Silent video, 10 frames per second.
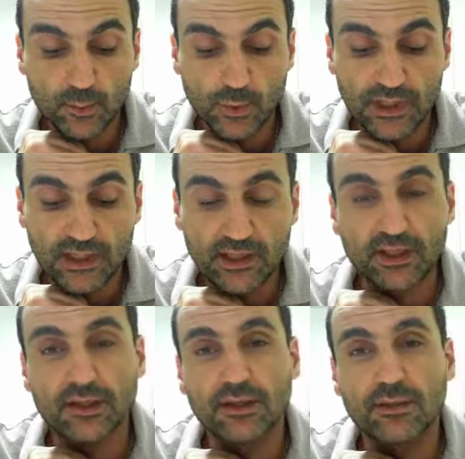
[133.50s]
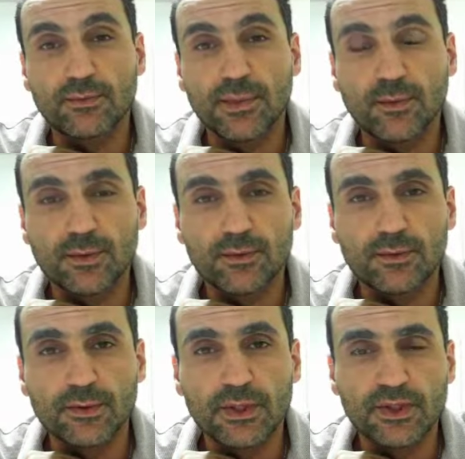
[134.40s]
where people
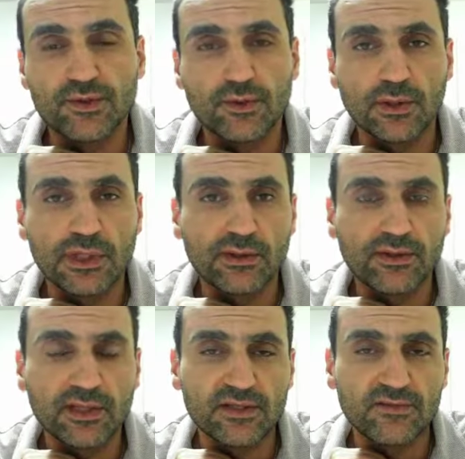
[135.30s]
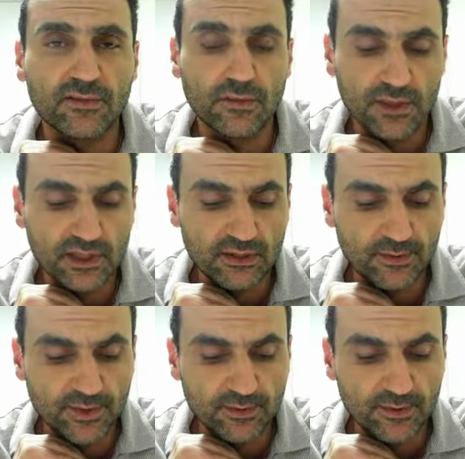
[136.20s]
did extraordinary things for ordinary
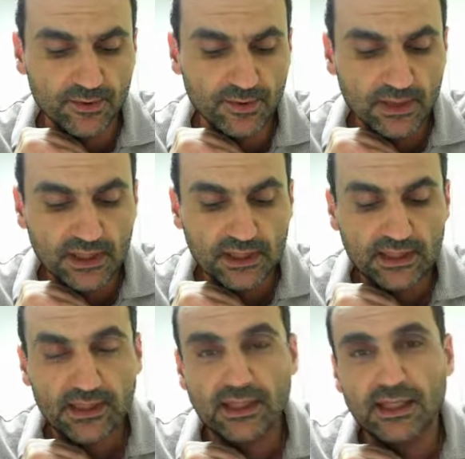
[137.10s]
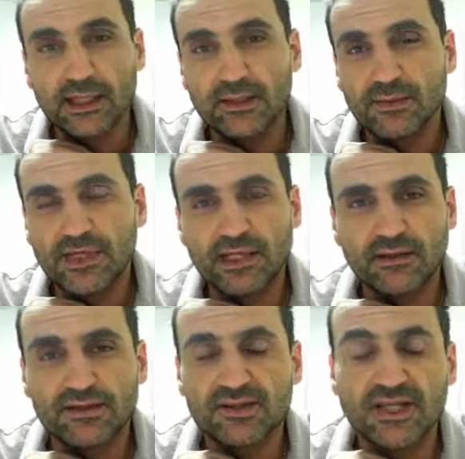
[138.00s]
people. And you
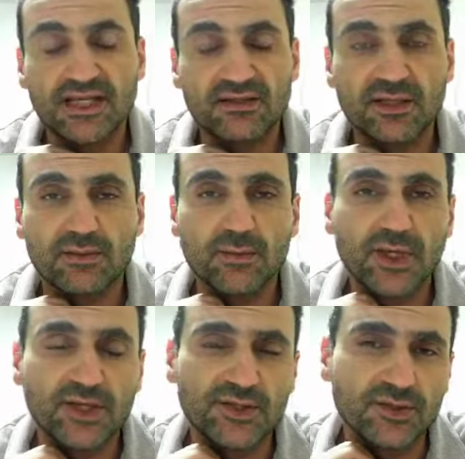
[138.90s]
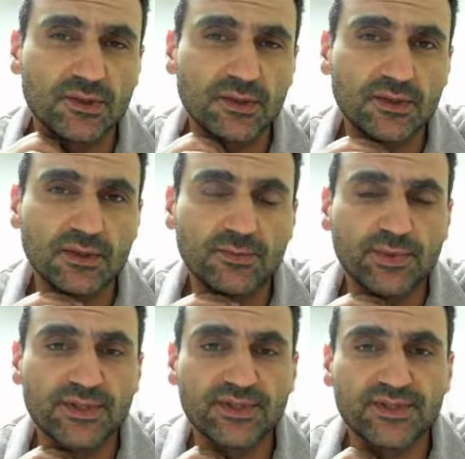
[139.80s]
got stars like Mike Jordan and
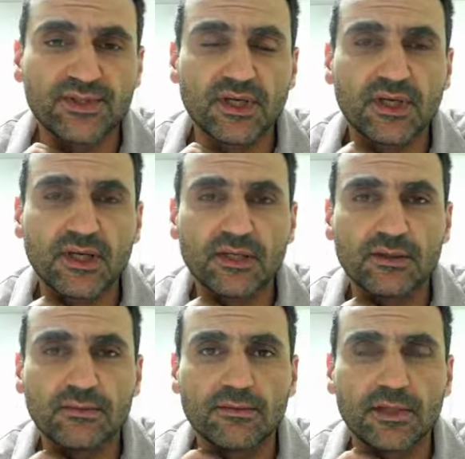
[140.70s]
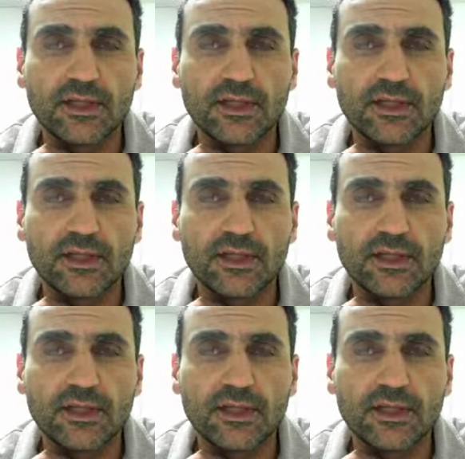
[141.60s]
Princess Di and